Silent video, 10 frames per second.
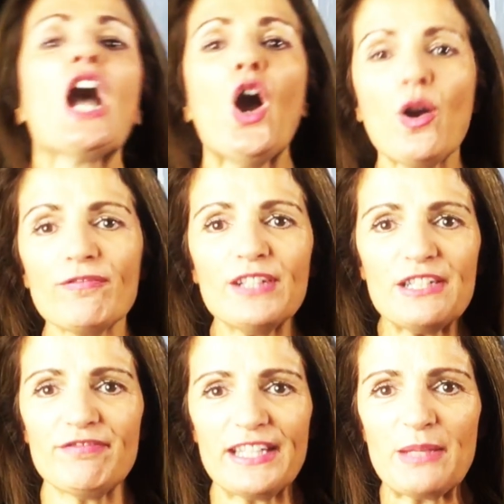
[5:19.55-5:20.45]
Hopefully
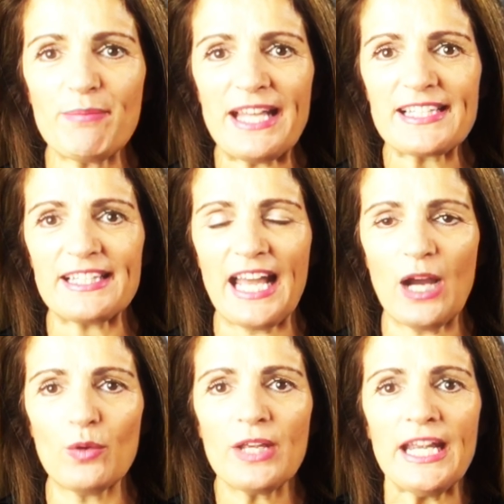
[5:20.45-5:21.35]
you're feeling better
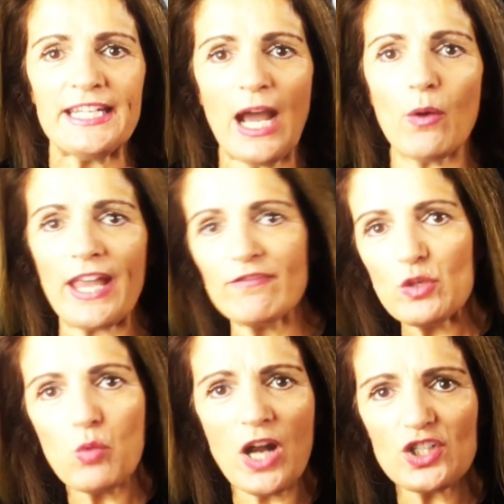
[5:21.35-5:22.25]
now. Now, if
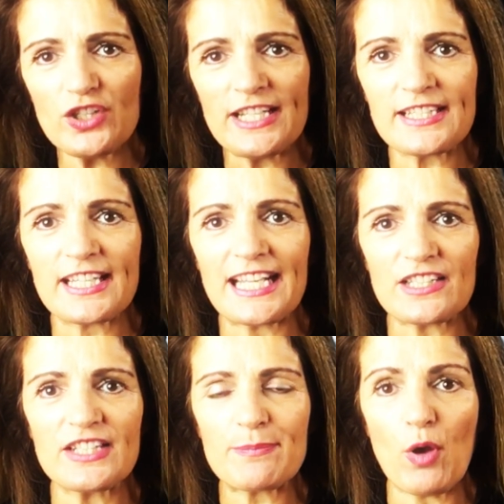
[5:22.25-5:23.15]
you watch this and get
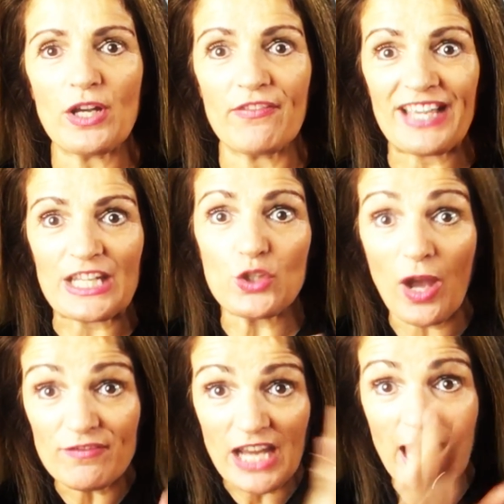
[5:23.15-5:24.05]
to this point and think, I don't
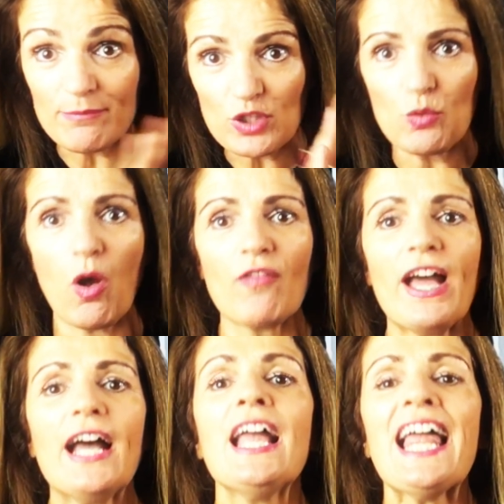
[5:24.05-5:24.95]
have time to do all
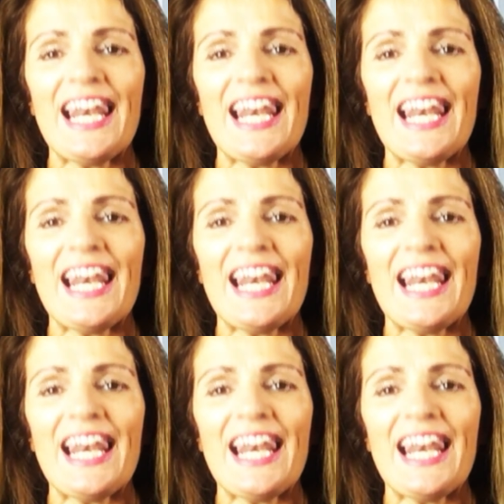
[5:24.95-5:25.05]
that,